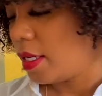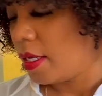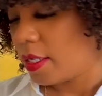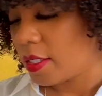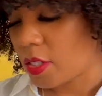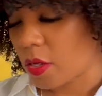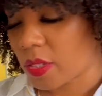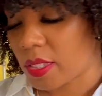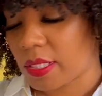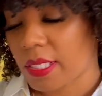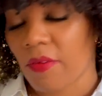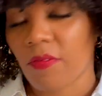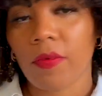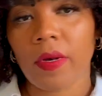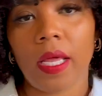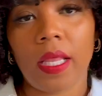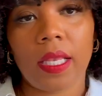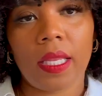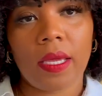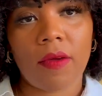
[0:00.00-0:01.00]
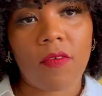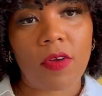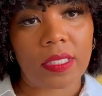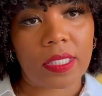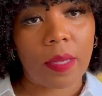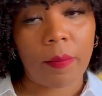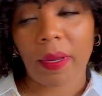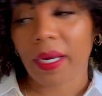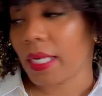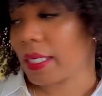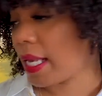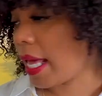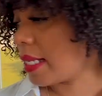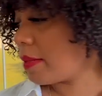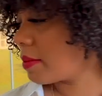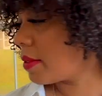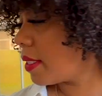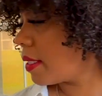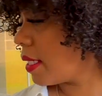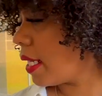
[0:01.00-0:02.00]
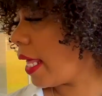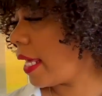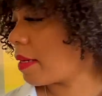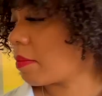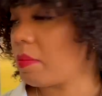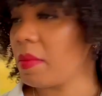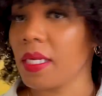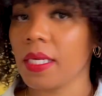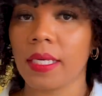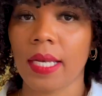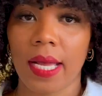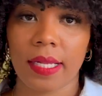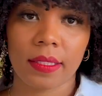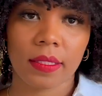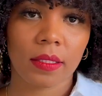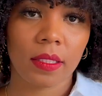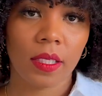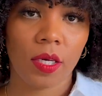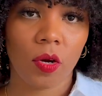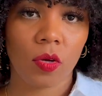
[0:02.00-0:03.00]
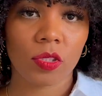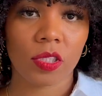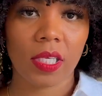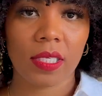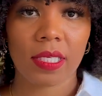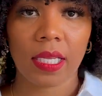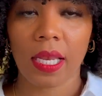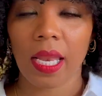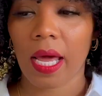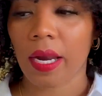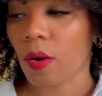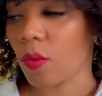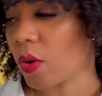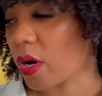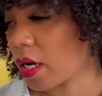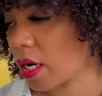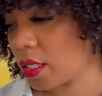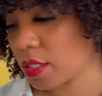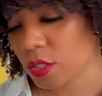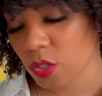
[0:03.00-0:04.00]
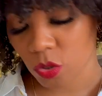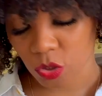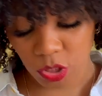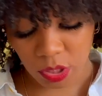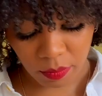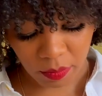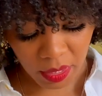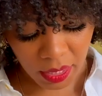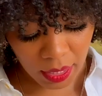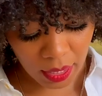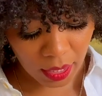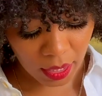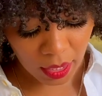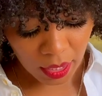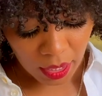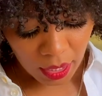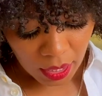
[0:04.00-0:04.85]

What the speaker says: So it's definitely for somebody that like me that, you know, does a lot of work on social media.